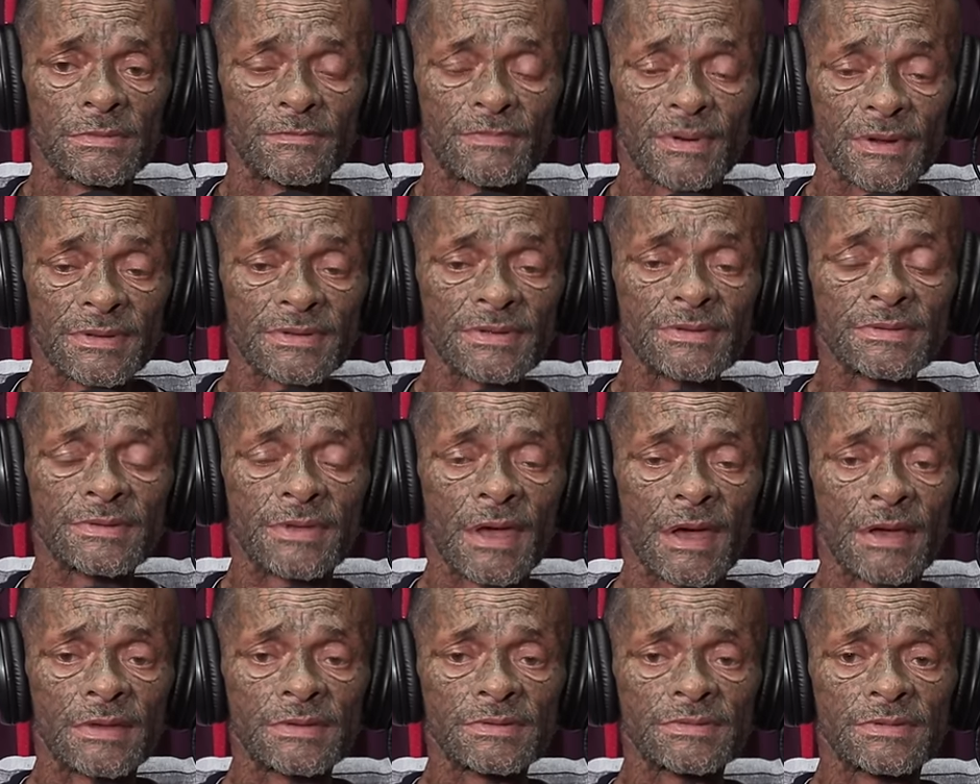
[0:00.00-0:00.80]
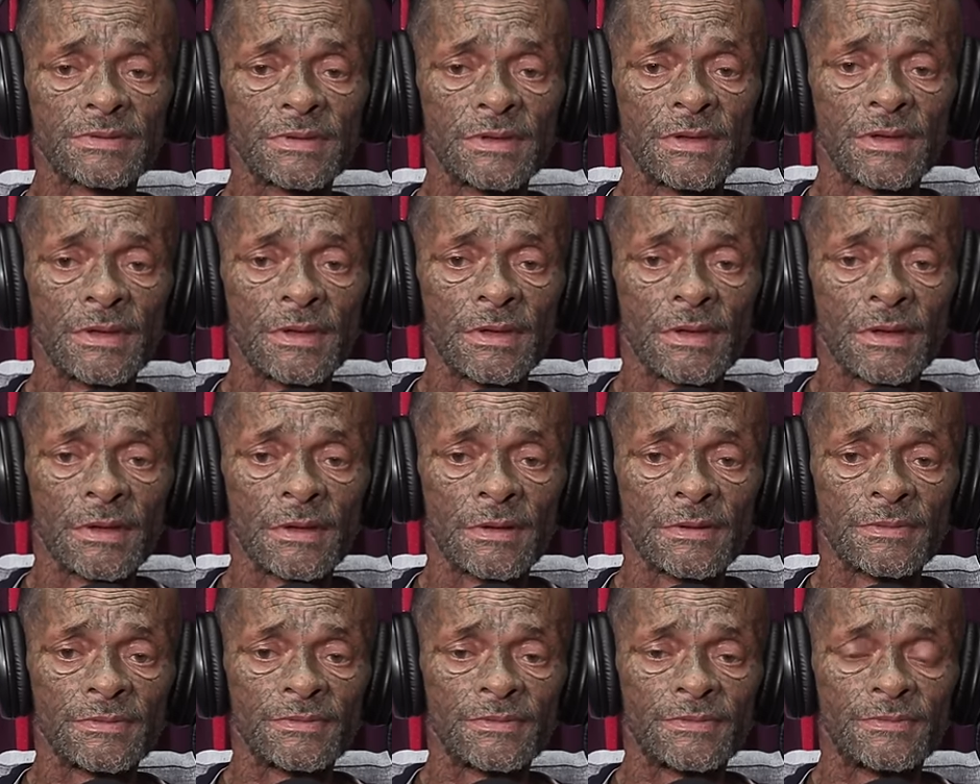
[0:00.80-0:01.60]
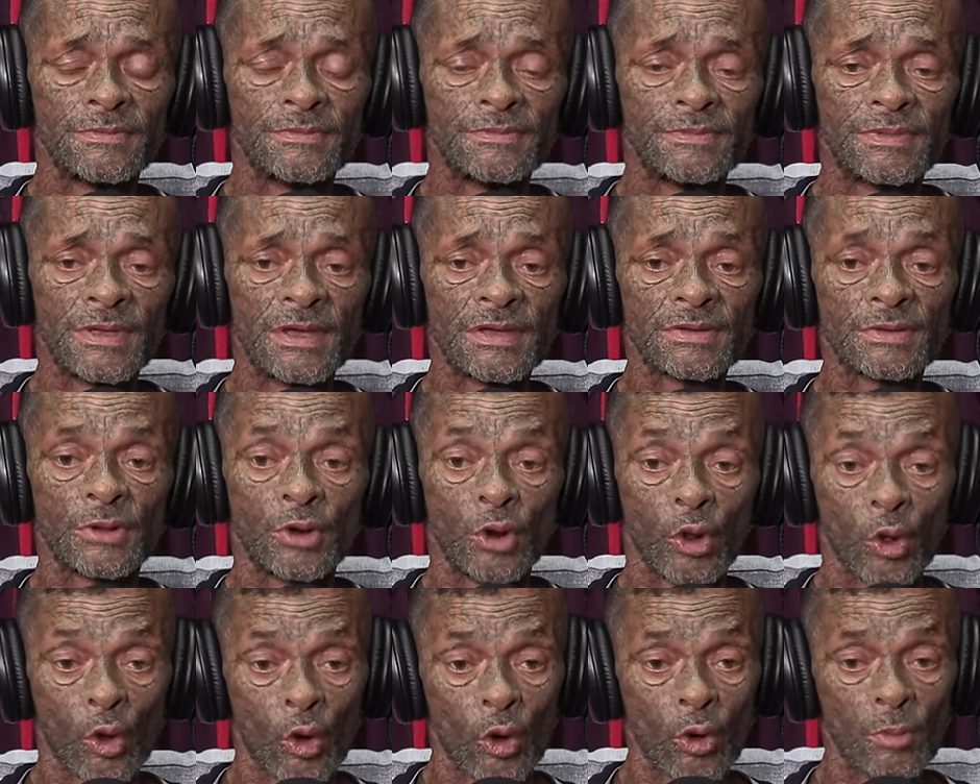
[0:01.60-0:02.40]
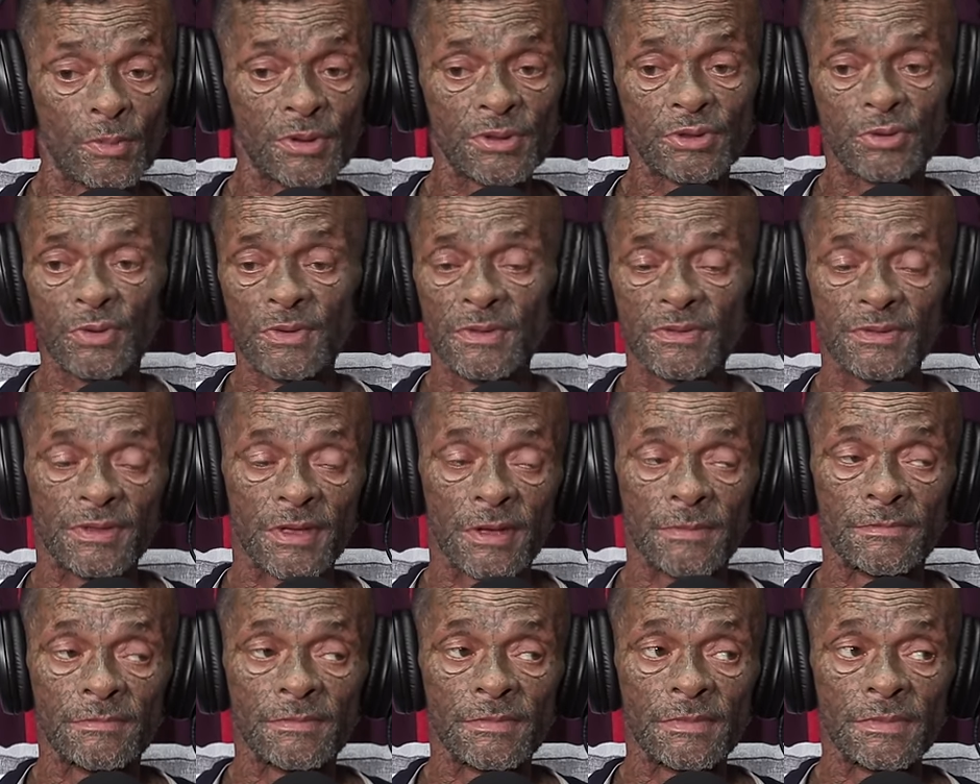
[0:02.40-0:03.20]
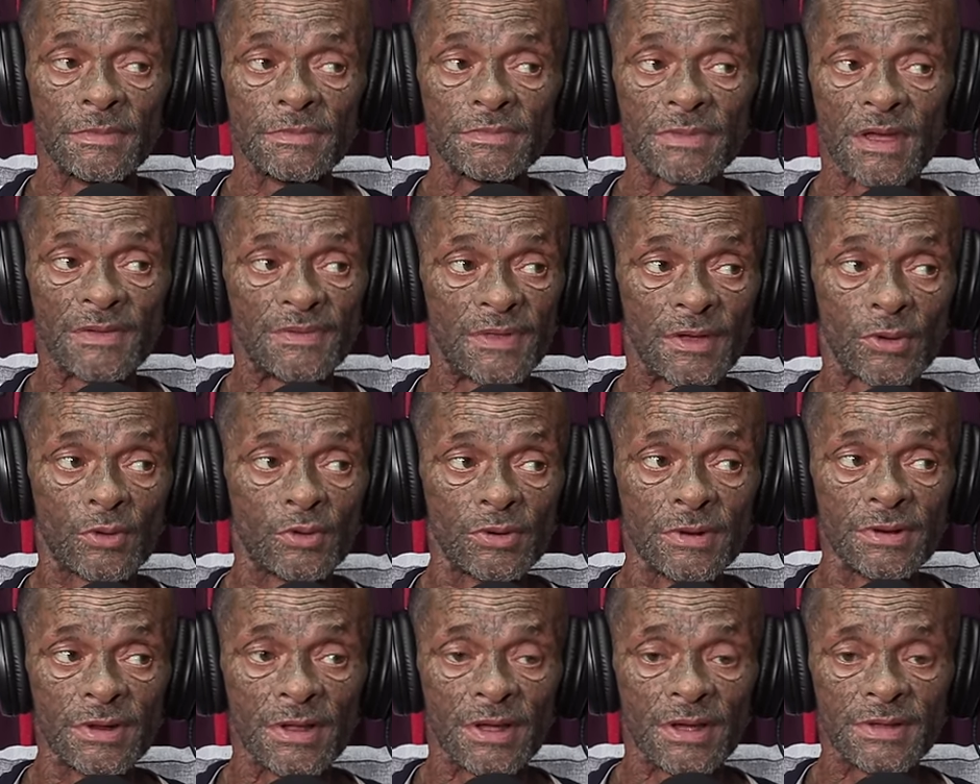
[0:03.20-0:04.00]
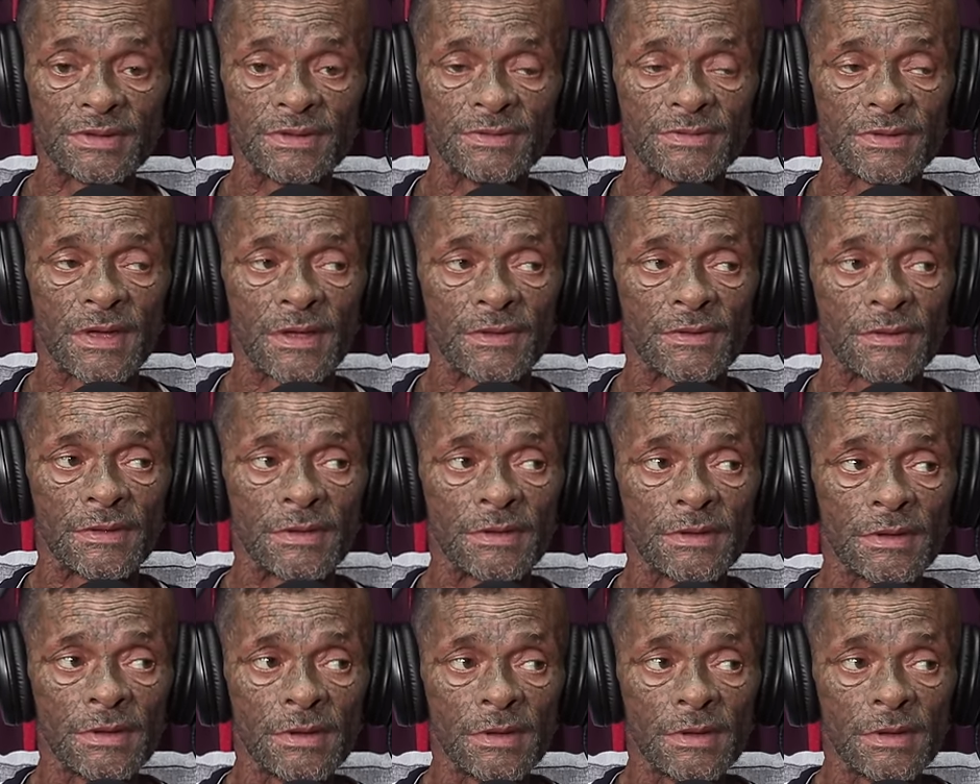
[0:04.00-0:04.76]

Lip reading: prison gangs, there's law between them that they couldn't hurt each other,